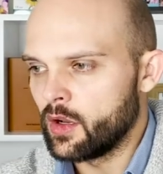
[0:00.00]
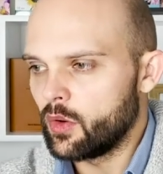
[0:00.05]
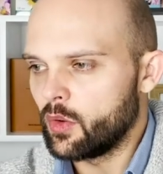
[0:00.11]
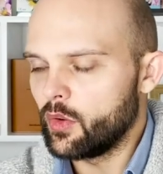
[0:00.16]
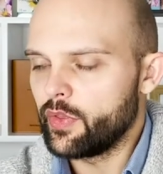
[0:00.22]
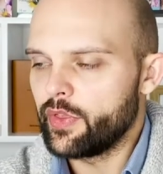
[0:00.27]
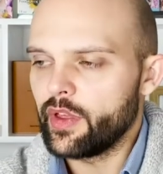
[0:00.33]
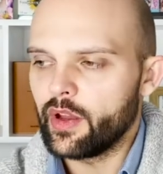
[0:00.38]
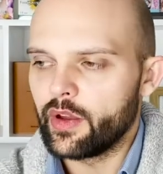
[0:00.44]

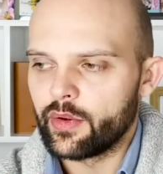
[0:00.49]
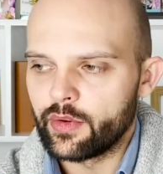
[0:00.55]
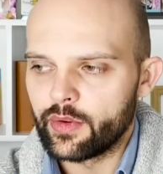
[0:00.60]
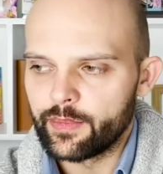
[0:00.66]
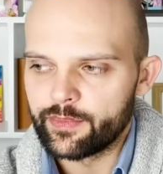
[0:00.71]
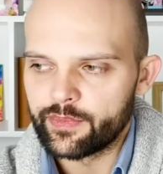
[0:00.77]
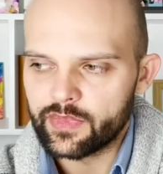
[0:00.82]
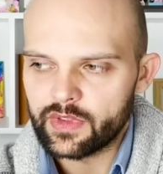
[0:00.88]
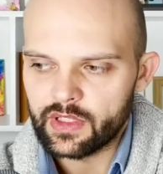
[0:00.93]
Although,
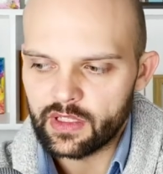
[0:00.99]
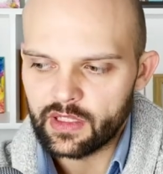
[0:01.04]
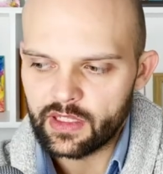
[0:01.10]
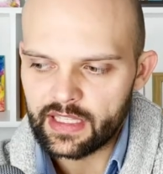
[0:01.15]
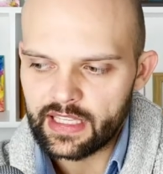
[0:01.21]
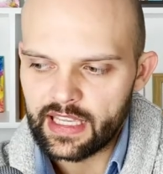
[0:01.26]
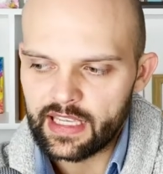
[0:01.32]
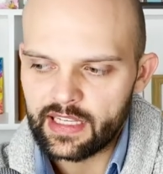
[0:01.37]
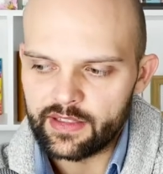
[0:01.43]

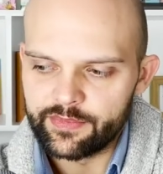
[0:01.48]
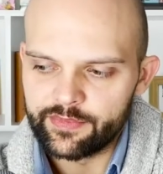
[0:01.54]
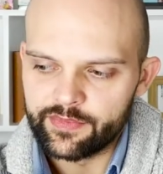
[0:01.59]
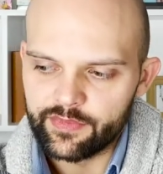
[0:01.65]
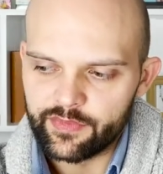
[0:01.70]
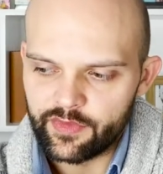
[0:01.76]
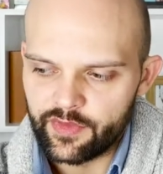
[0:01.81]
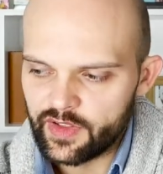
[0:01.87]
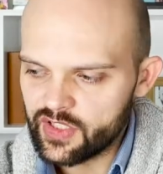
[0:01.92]
again,
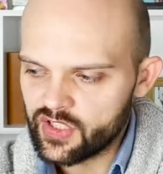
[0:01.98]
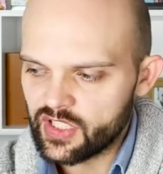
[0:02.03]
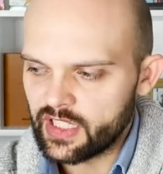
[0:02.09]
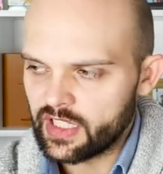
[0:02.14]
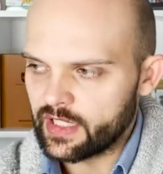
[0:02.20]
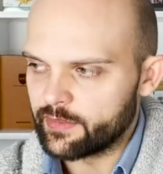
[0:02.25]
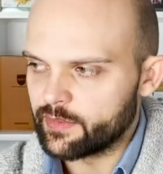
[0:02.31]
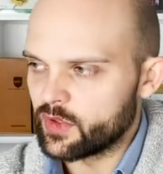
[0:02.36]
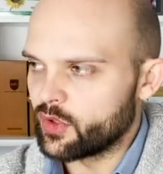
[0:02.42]

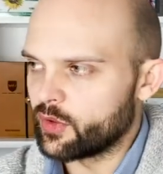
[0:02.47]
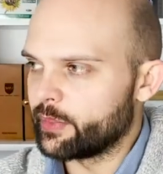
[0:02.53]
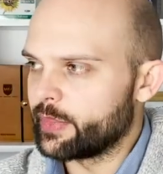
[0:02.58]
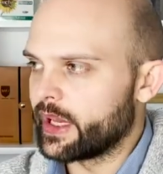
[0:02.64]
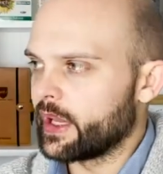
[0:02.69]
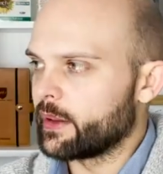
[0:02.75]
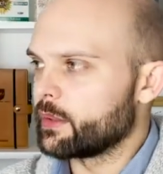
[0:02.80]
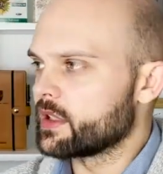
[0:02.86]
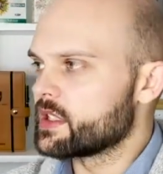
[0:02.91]
visually, you'll be
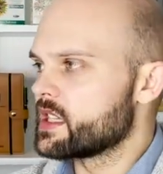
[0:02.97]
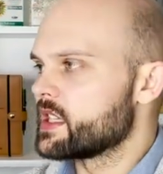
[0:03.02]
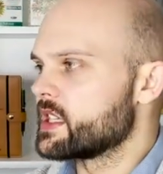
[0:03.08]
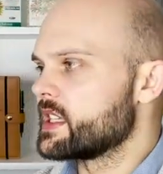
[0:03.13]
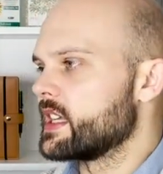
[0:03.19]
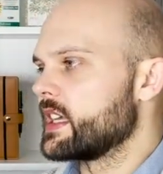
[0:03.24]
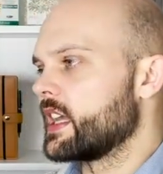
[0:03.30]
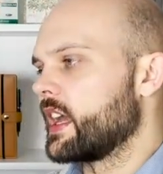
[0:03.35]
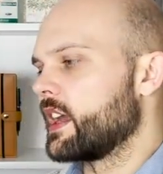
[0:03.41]
able to
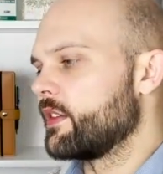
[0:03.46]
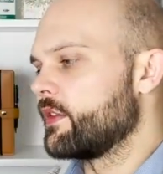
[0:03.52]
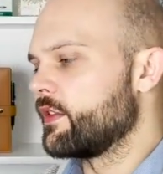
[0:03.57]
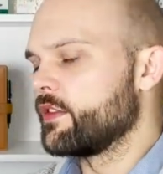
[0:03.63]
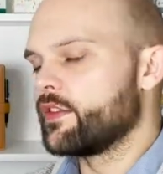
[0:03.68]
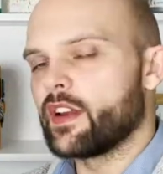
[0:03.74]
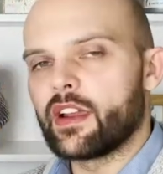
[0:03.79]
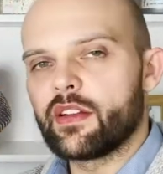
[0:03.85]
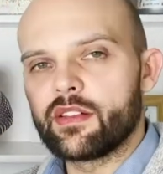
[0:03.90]
see a
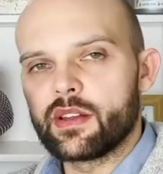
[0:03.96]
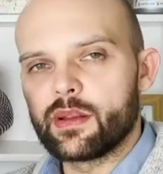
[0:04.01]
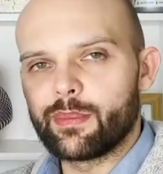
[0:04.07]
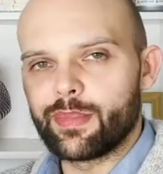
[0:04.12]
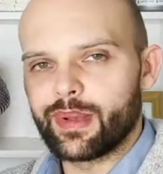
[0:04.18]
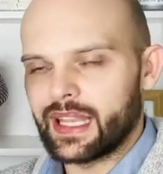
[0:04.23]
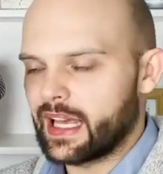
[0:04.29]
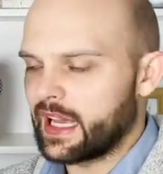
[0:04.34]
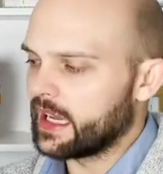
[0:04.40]
very
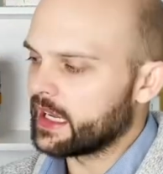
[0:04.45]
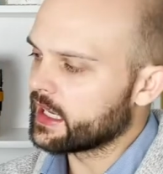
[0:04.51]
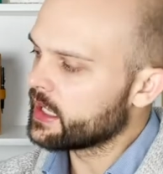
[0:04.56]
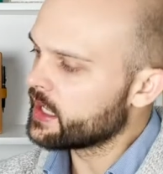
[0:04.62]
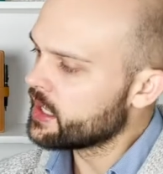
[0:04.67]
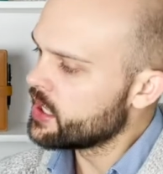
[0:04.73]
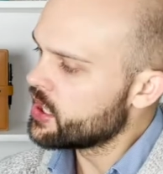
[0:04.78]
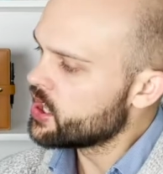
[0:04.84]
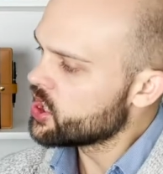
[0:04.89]
black,
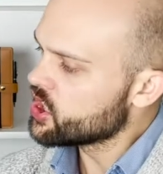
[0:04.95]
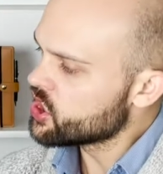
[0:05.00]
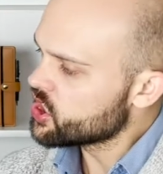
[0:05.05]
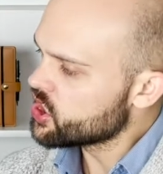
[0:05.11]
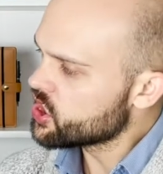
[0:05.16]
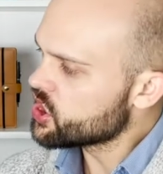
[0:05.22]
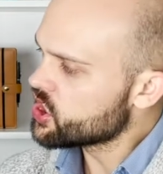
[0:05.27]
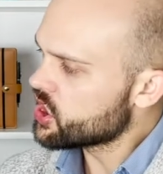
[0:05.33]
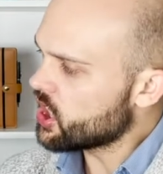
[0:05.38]

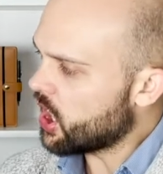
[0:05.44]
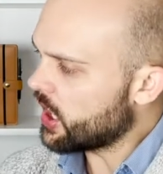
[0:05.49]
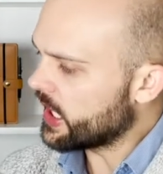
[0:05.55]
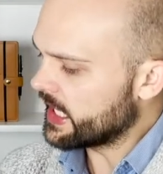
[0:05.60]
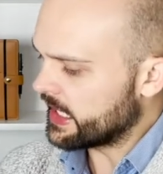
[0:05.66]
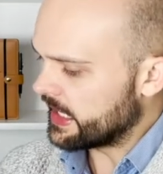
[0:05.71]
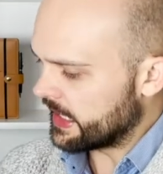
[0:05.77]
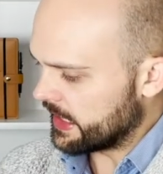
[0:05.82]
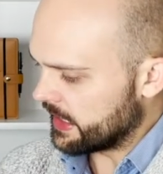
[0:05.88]

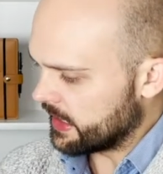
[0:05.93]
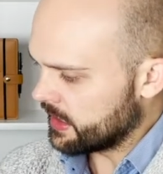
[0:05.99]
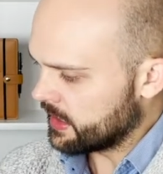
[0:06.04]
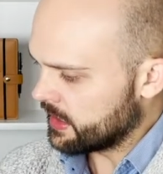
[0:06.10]
shiny,